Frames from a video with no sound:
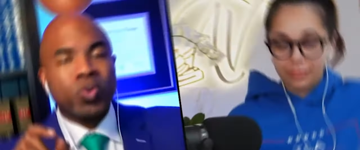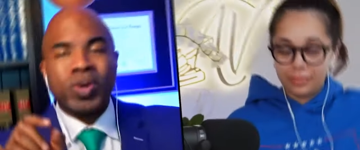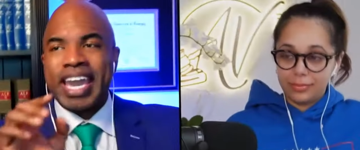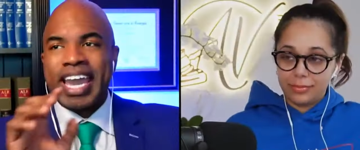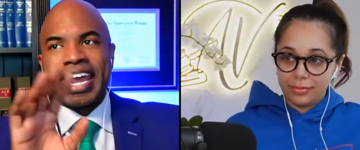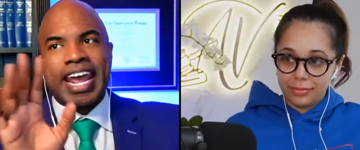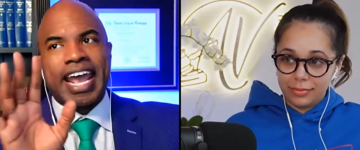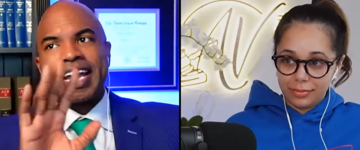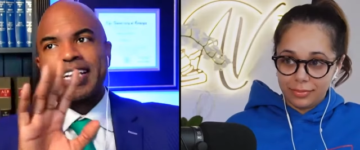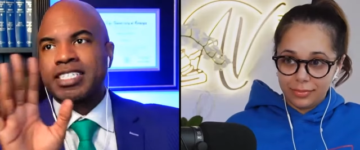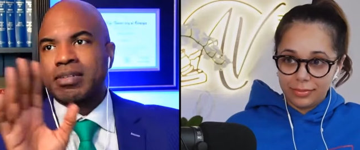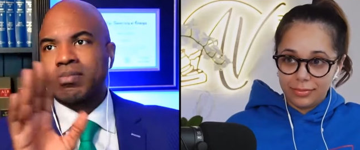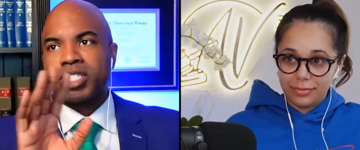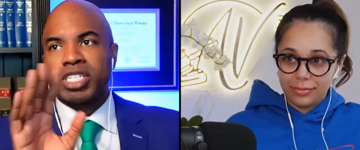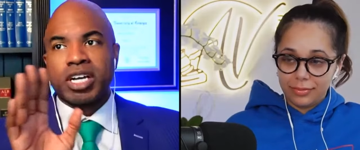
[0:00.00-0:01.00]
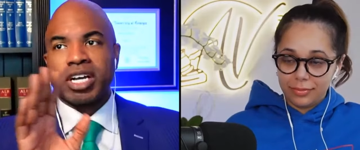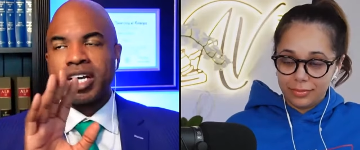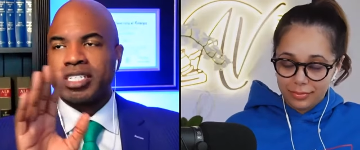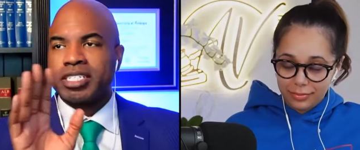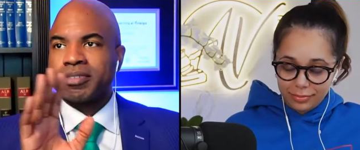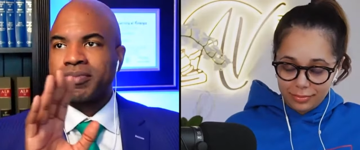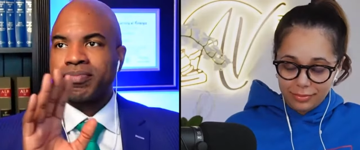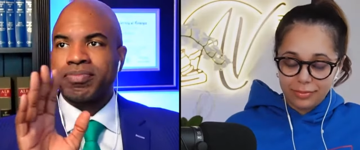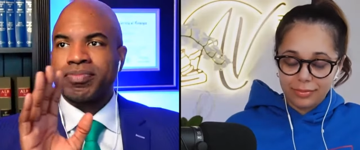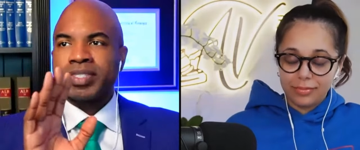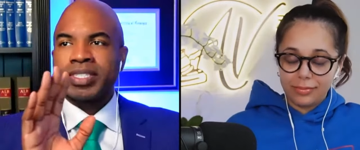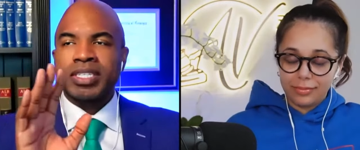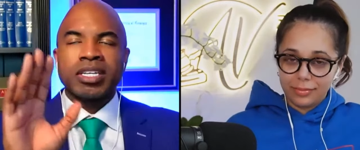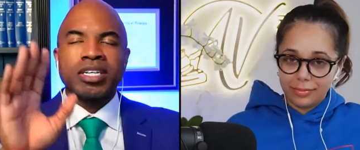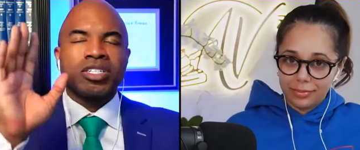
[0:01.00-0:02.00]
Speaker 1: can't ask him, Judge.
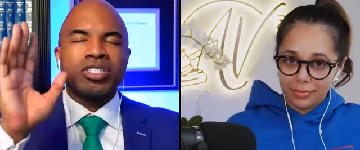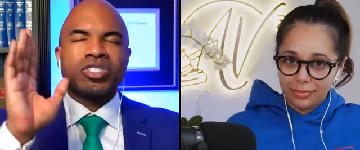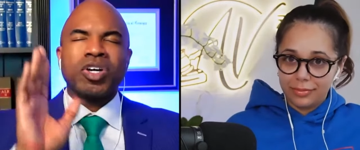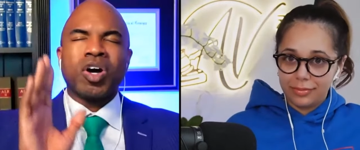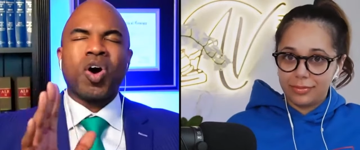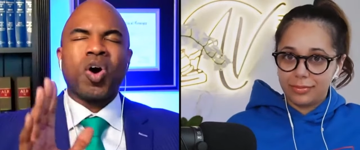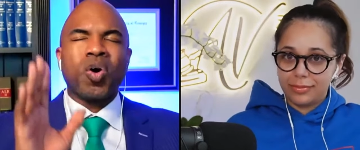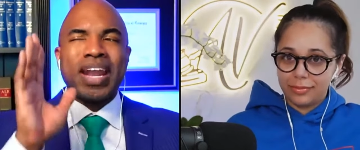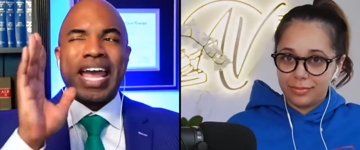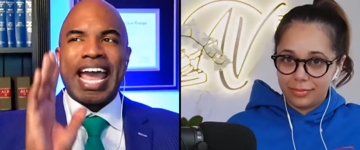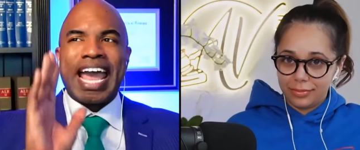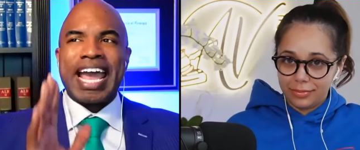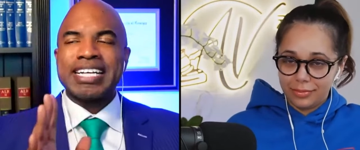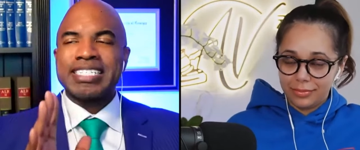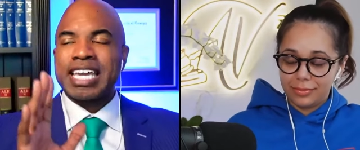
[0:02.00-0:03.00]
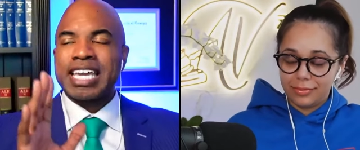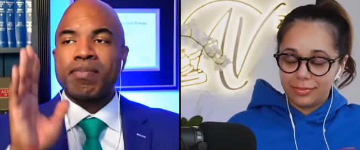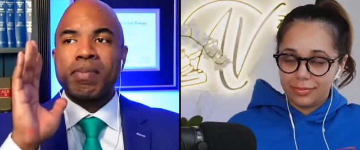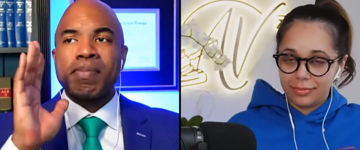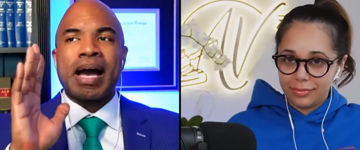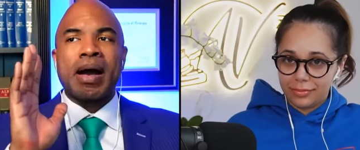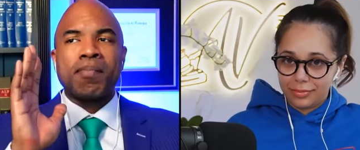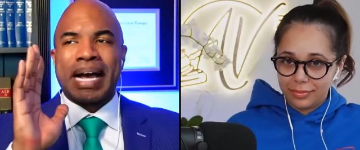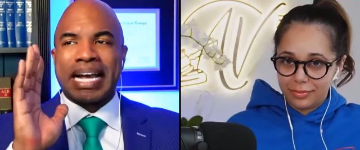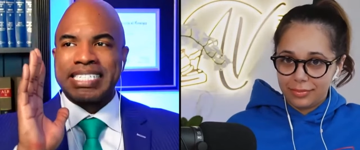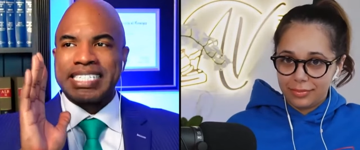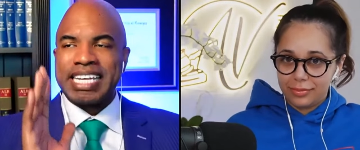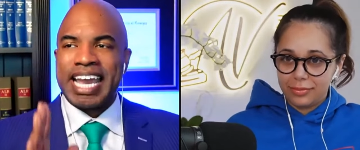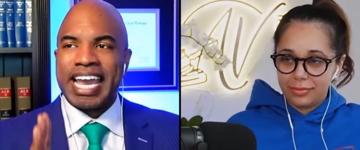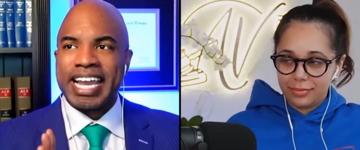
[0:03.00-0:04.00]
Don't ask him about my
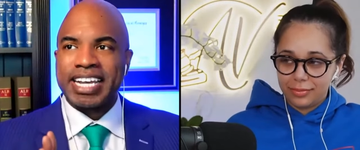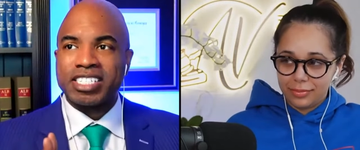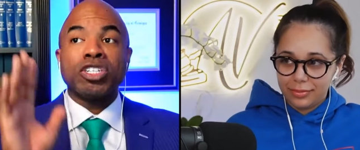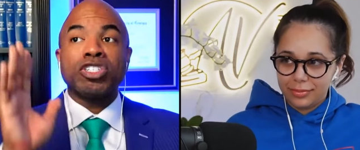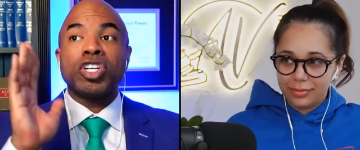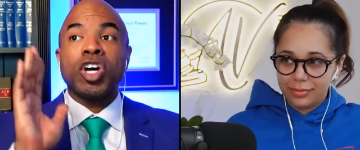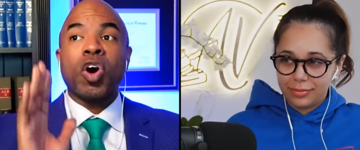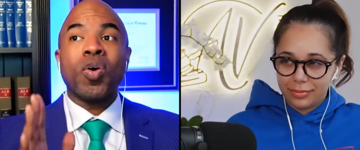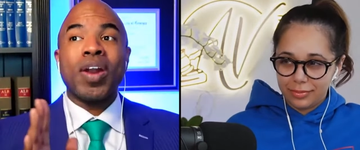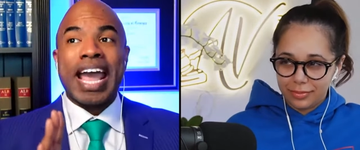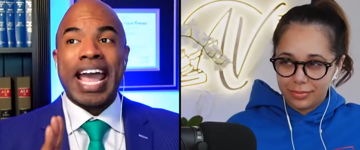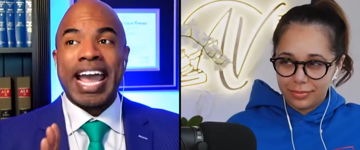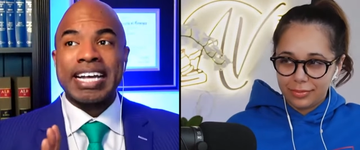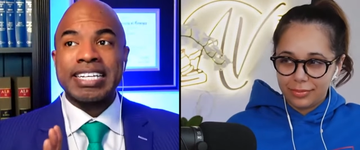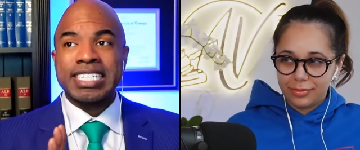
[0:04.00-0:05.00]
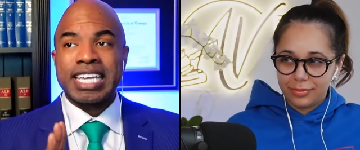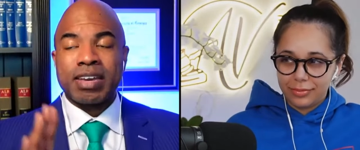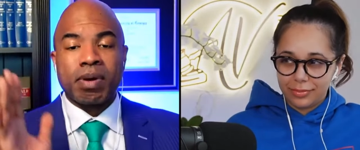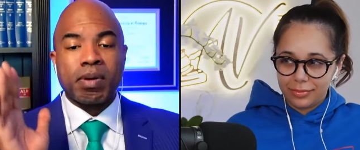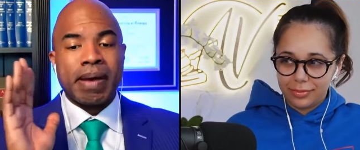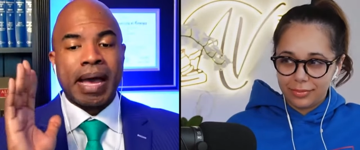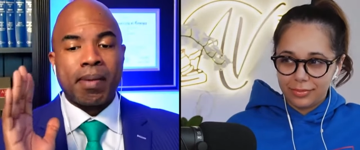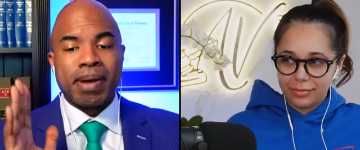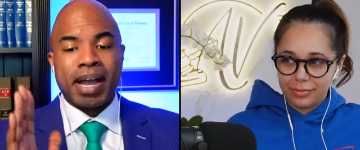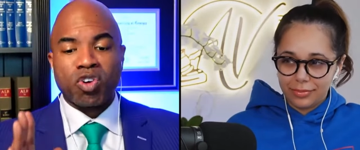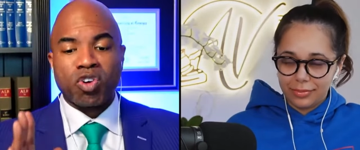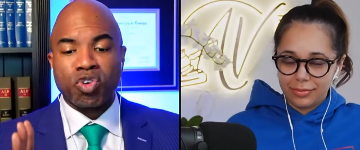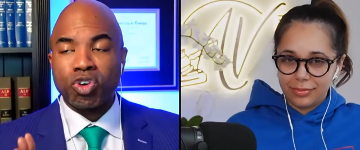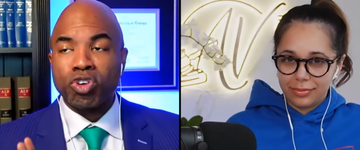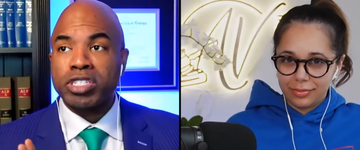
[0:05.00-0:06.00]
texts. Don't ask him about my
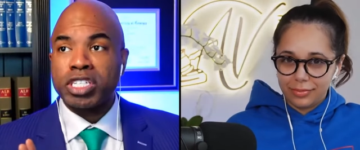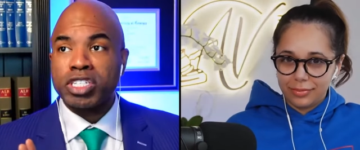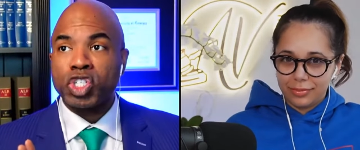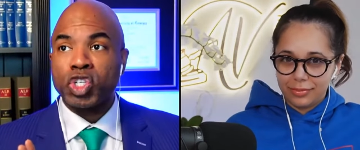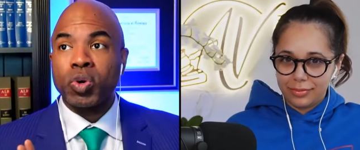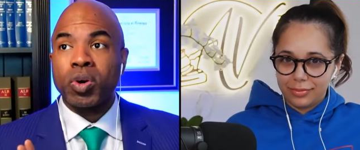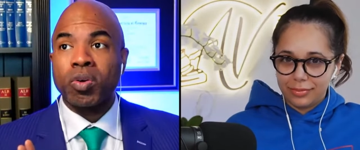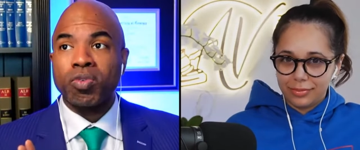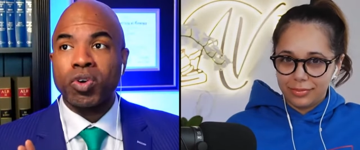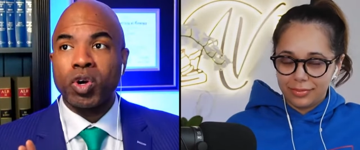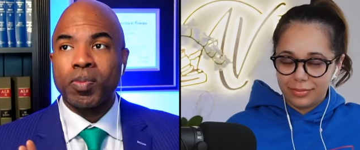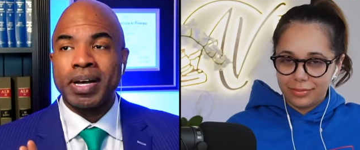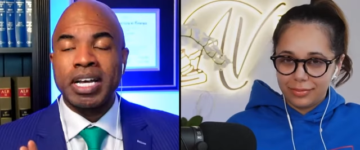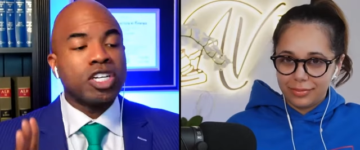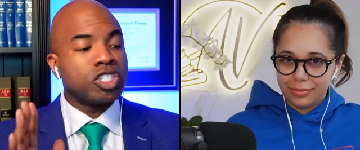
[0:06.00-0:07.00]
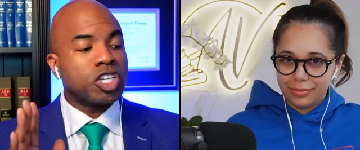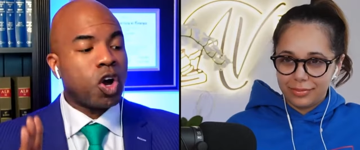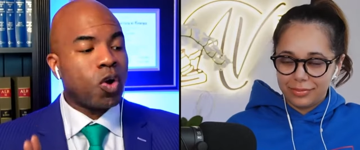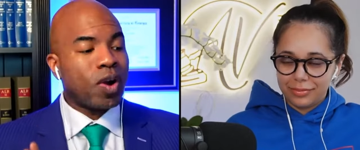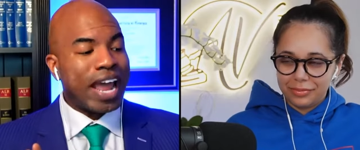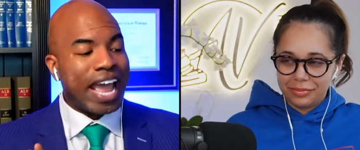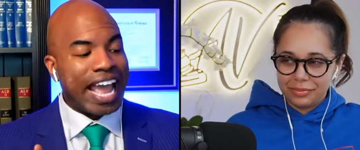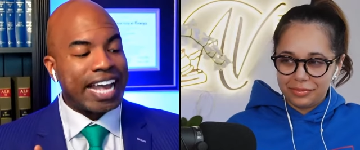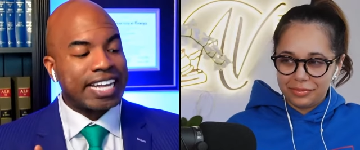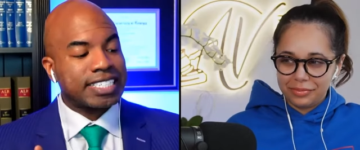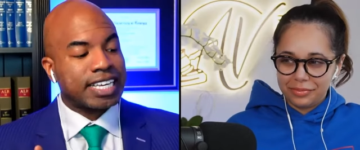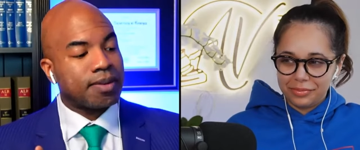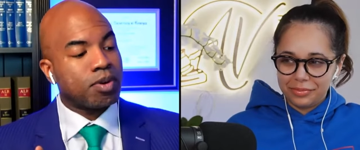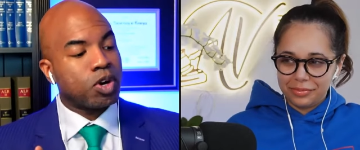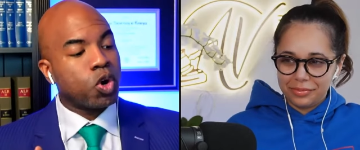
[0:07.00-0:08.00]
cruises to Aruba. Don't ask
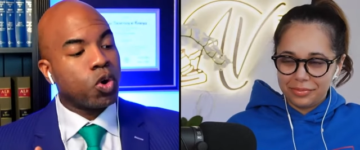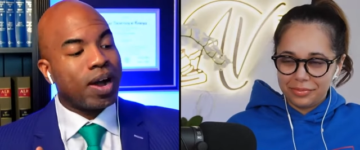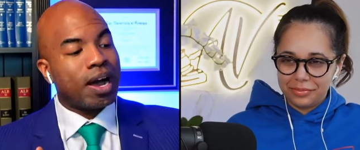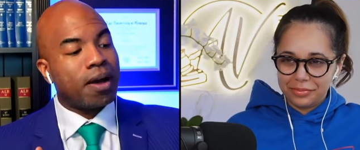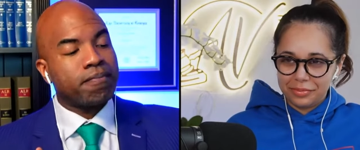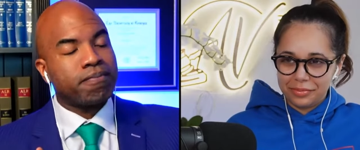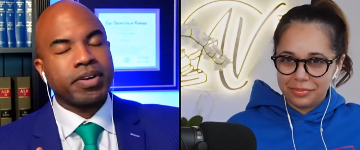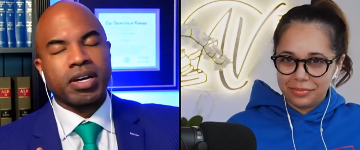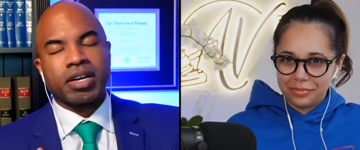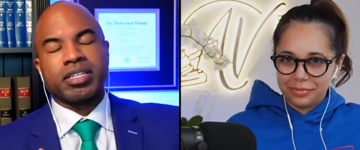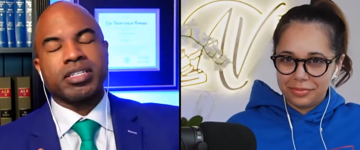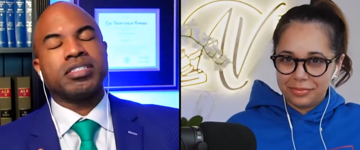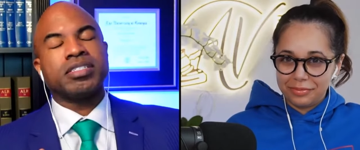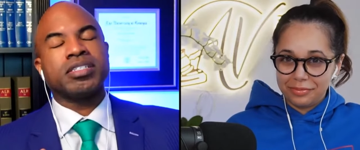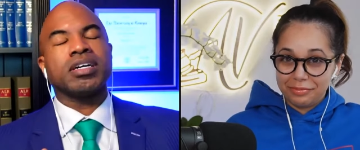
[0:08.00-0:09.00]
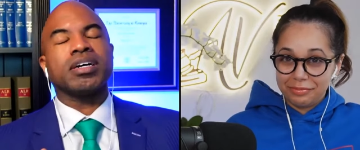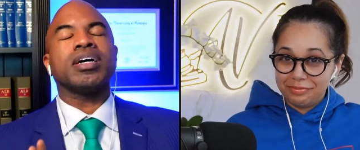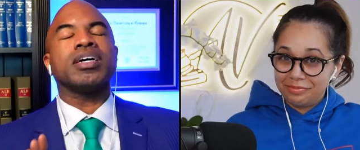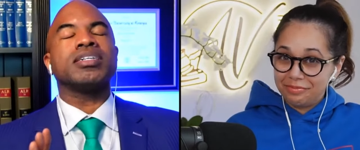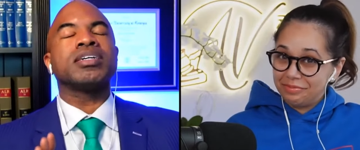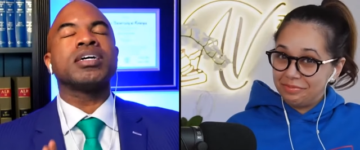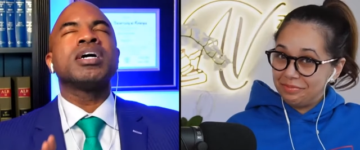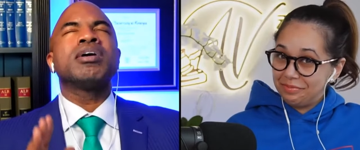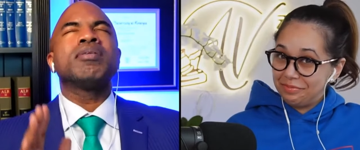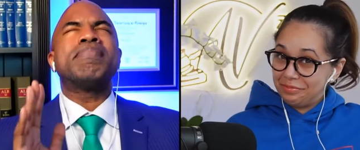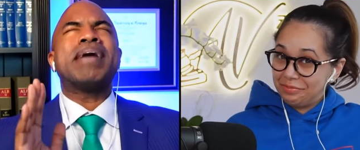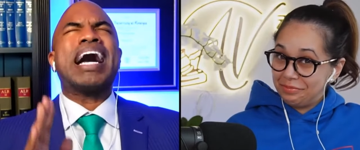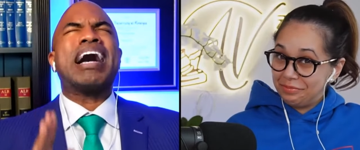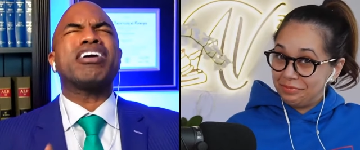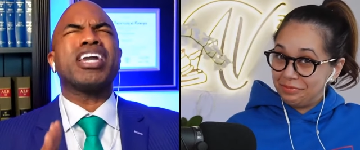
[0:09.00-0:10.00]
him who I'm f***ing, Judge.
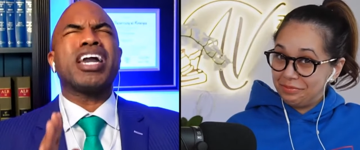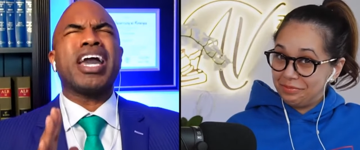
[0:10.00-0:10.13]
Bow your